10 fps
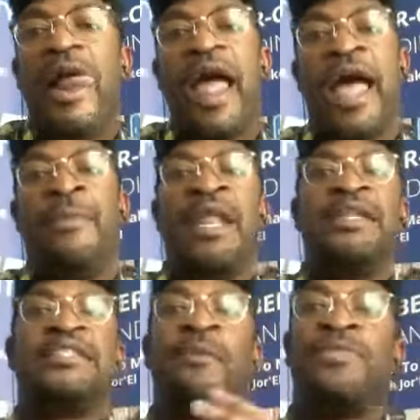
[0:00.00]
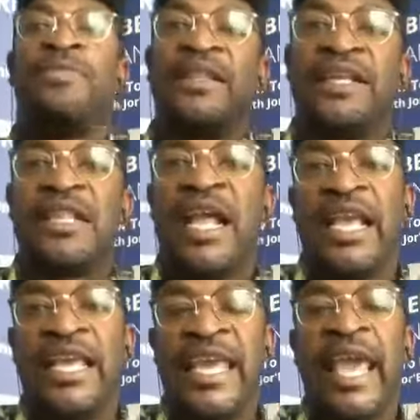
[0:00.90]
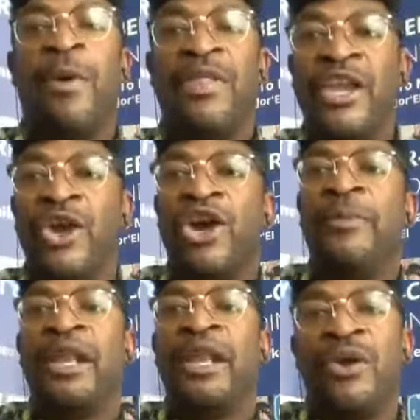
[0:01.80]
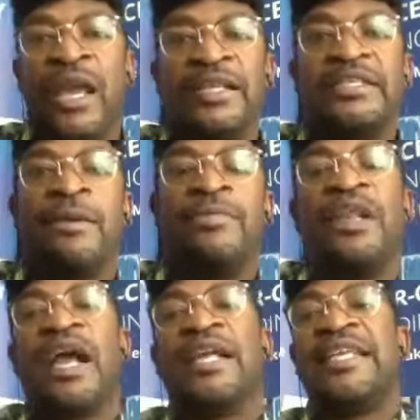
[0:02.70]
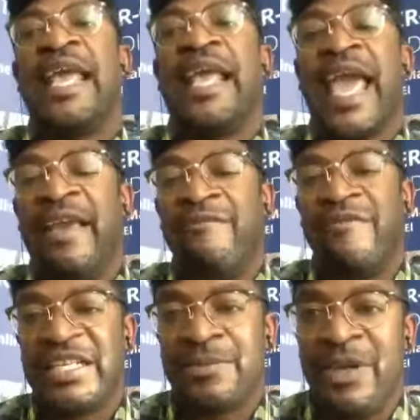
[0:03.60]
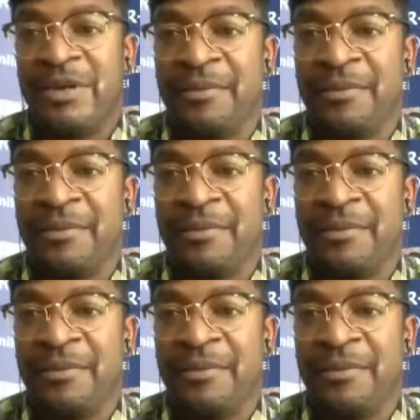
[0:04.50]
And then something that's like a year, well, then you're going to be looking at something like a 10K investment.